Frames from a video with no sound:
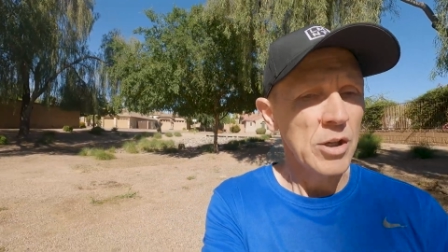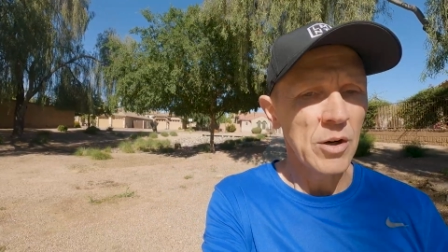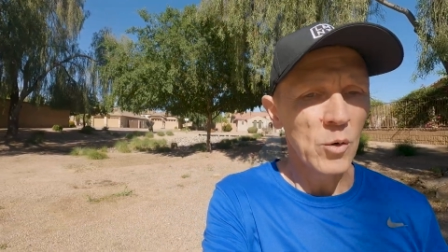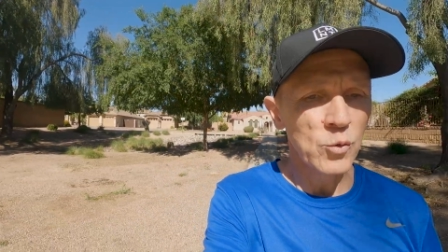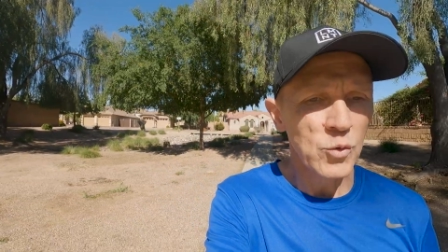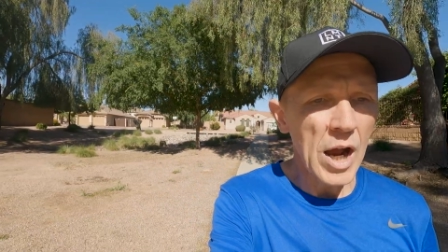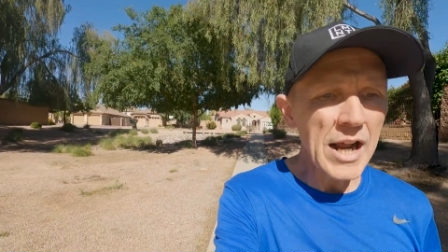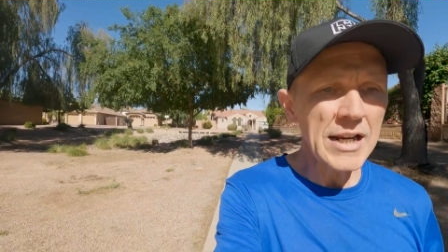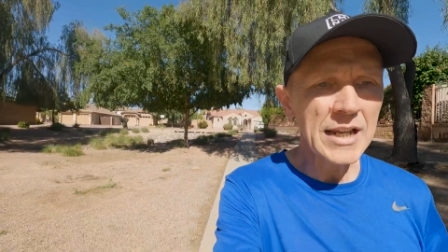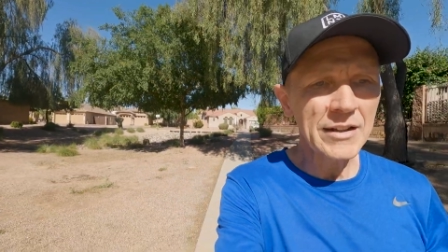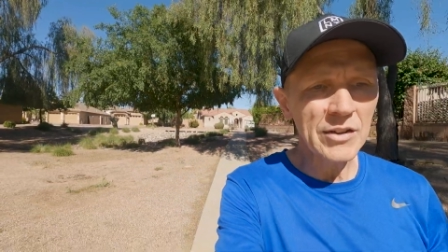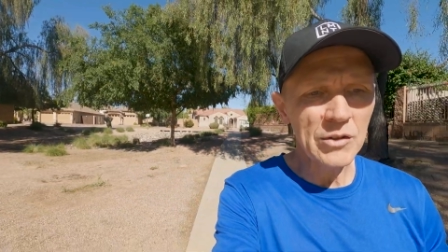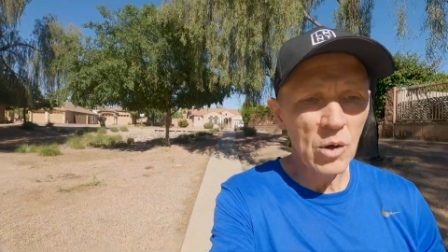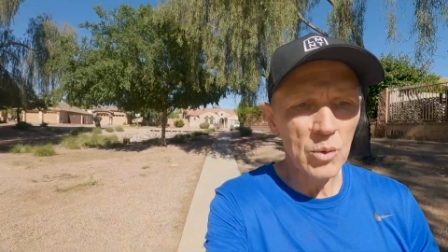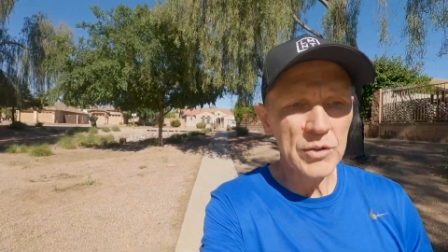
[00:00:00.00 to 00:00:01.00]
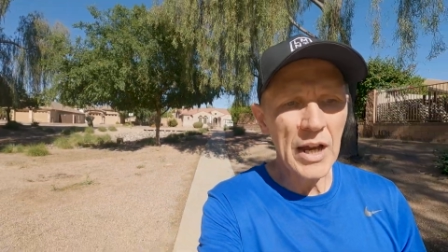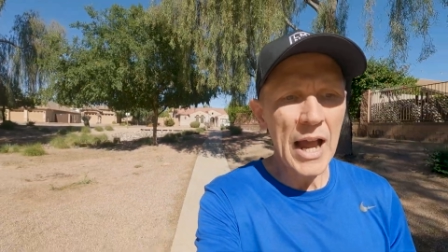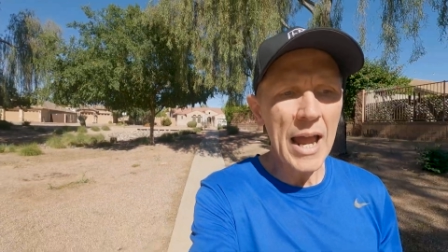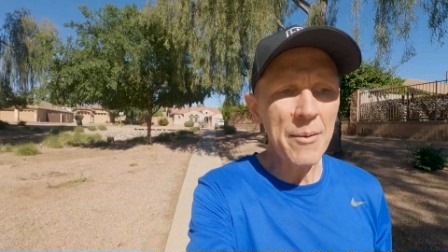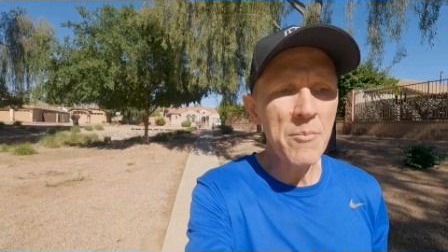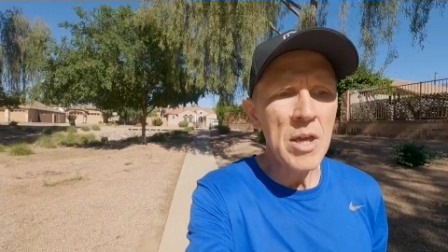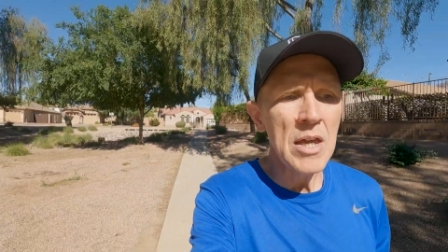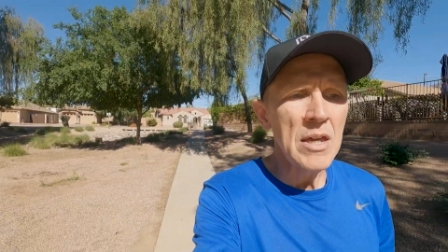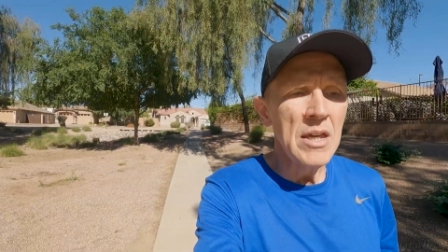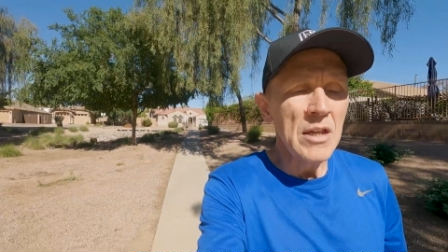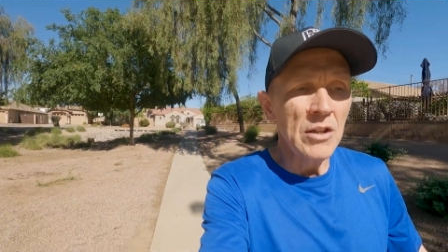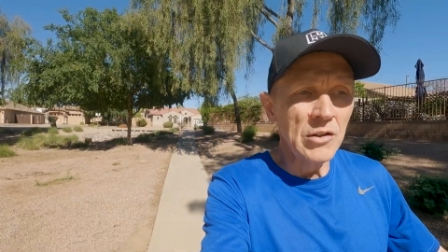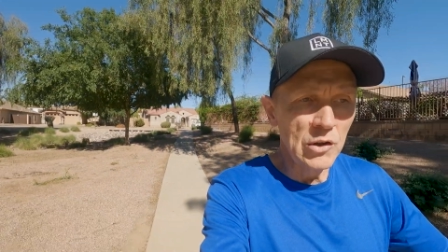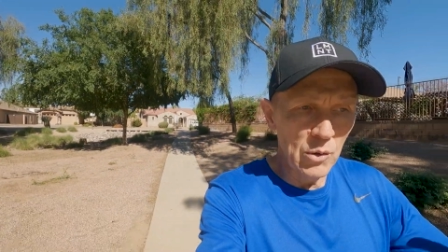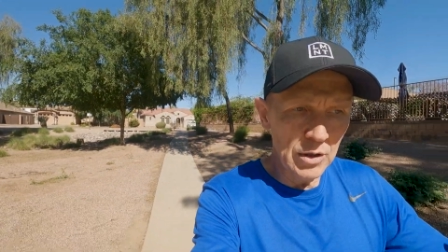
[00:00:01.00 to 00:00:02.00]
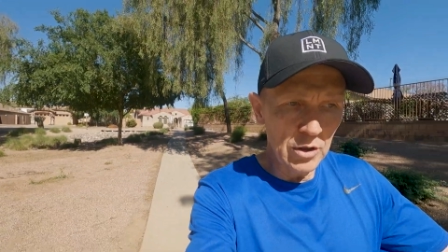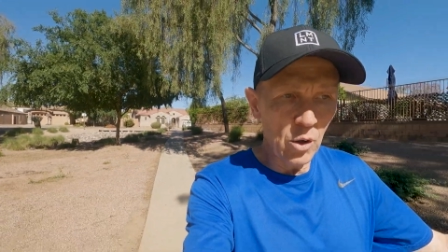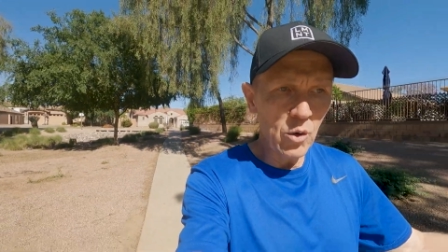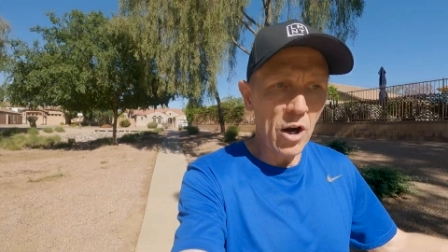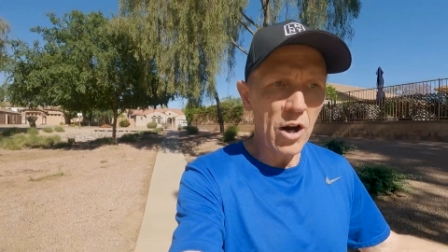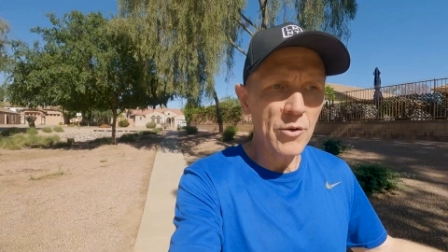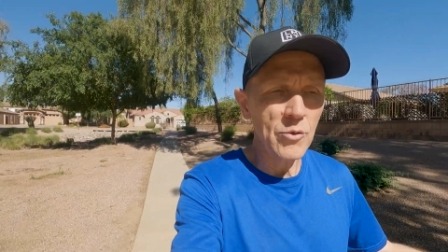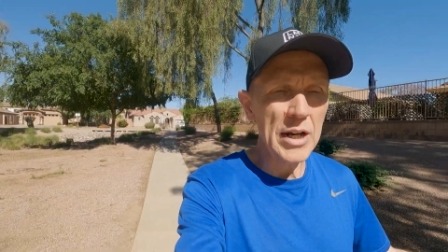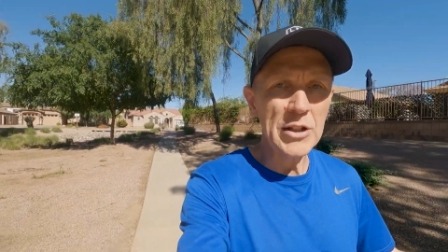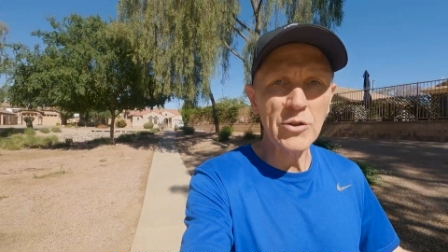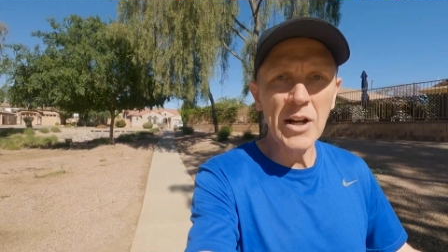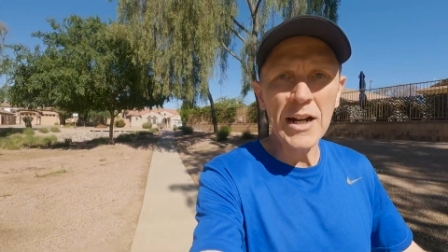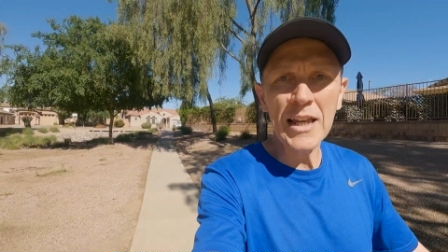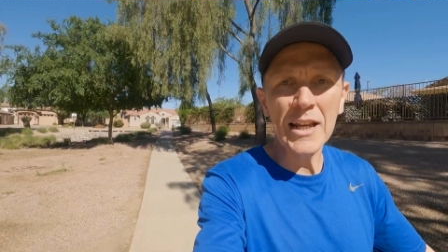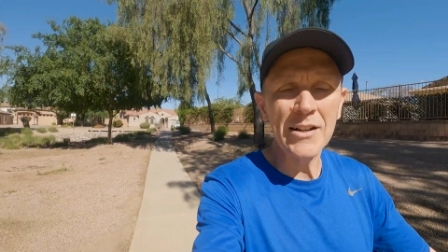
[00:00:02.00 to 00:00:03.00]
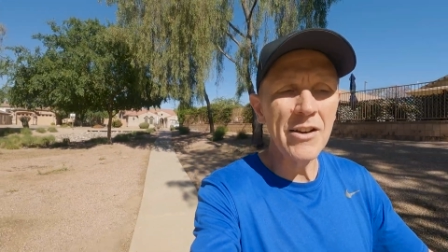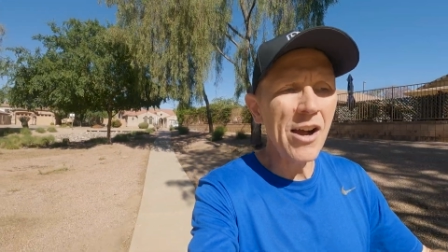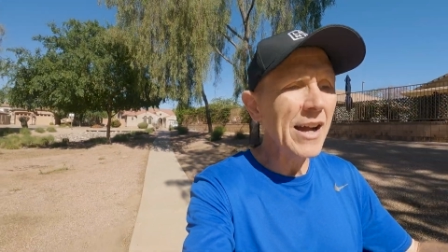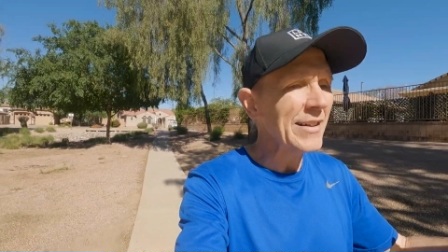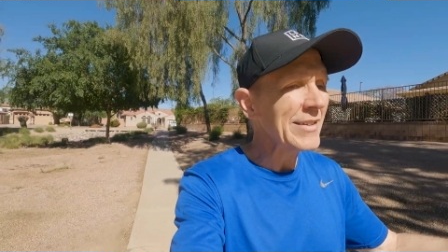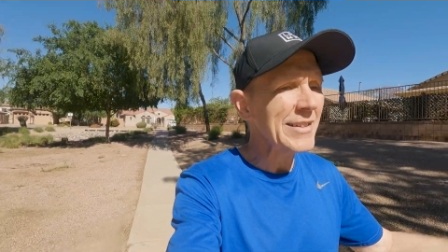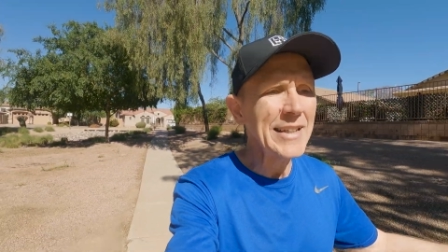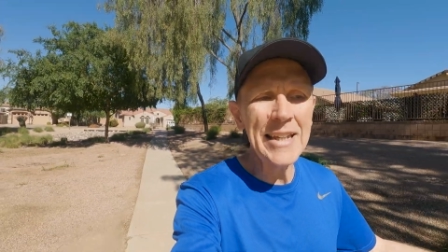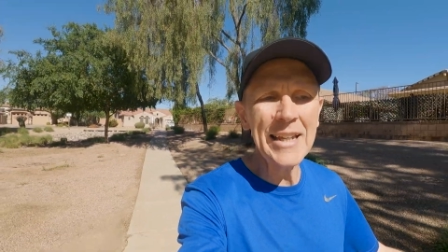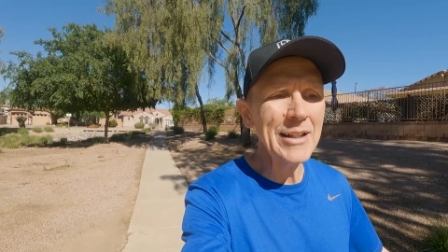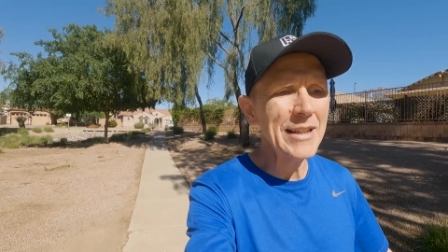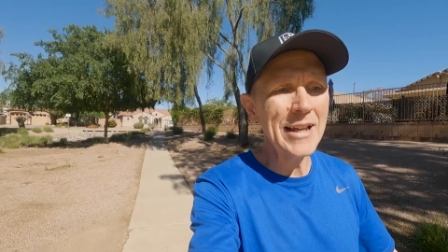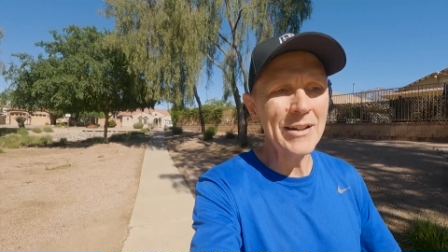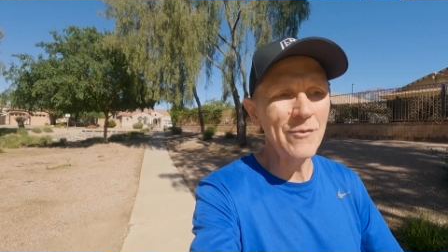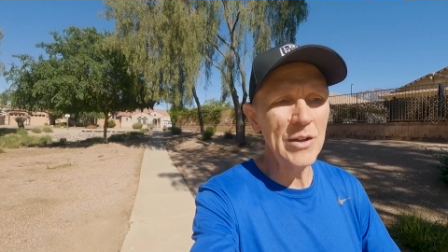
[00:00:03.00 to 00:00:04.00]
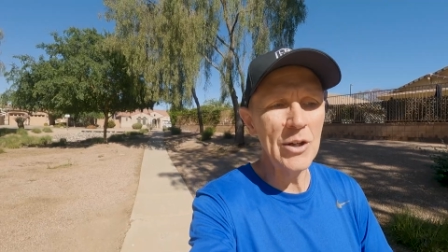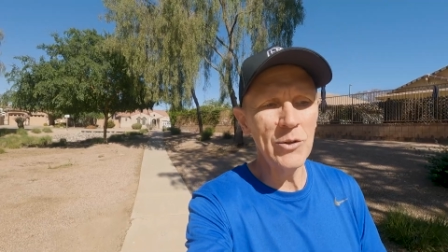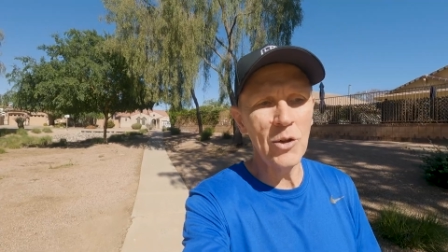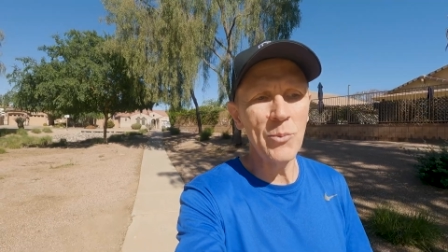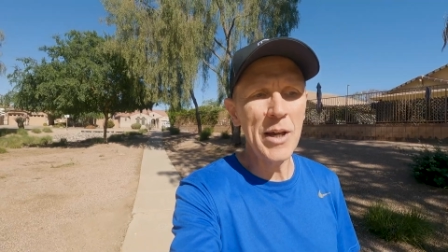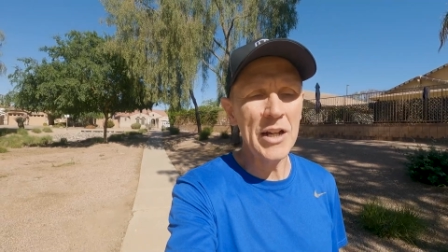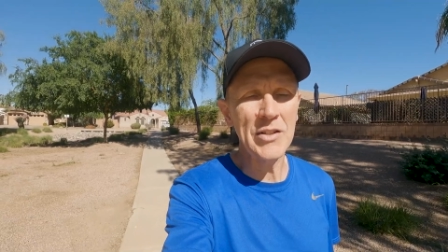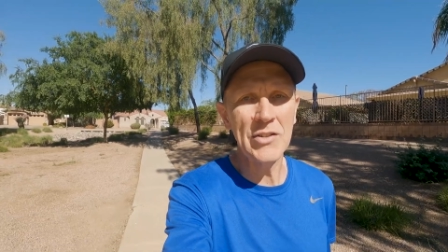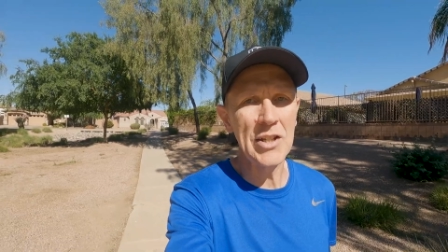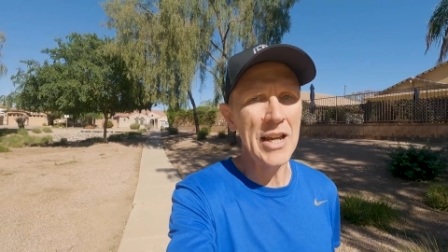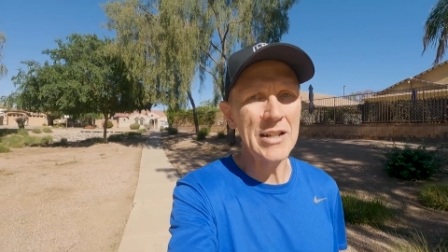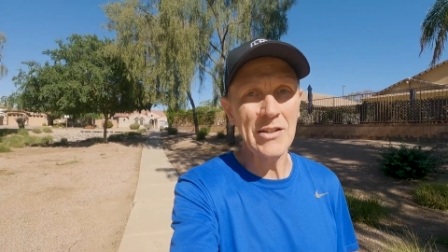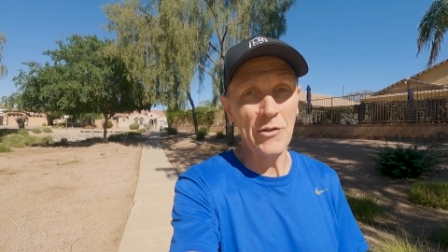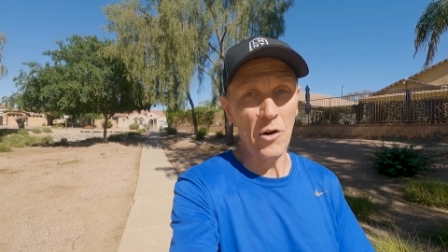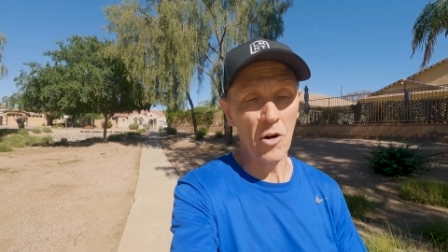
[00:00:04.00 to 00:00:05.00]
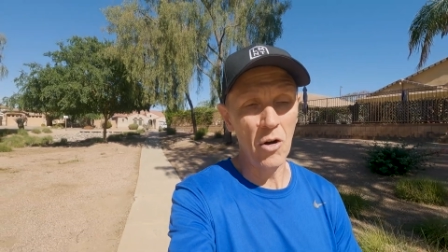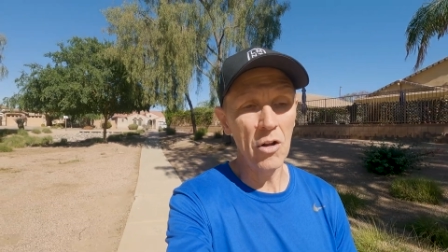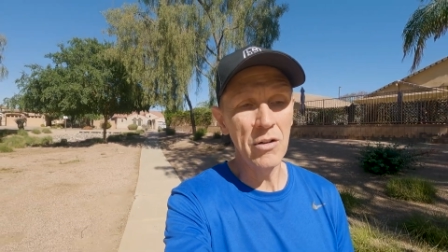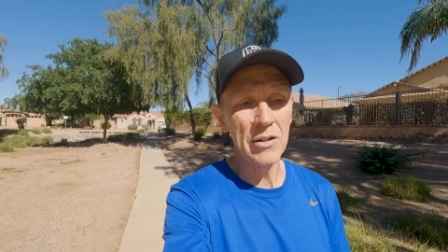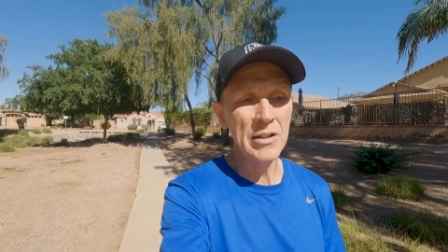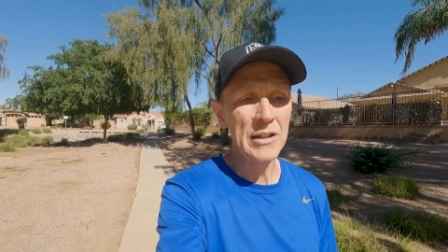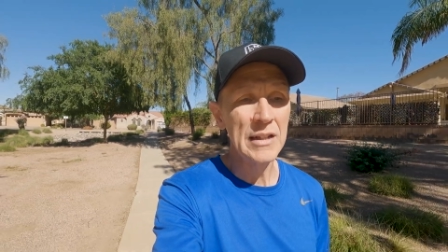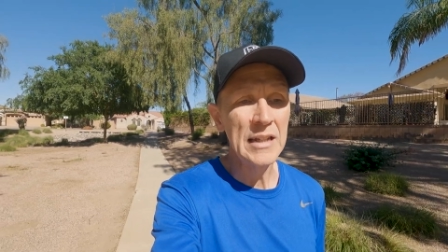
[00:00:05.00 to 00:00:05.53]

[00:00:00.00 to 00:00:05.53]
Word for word: you know, running this whole time, doing low heart rate training and not seeing that V O two max change at all,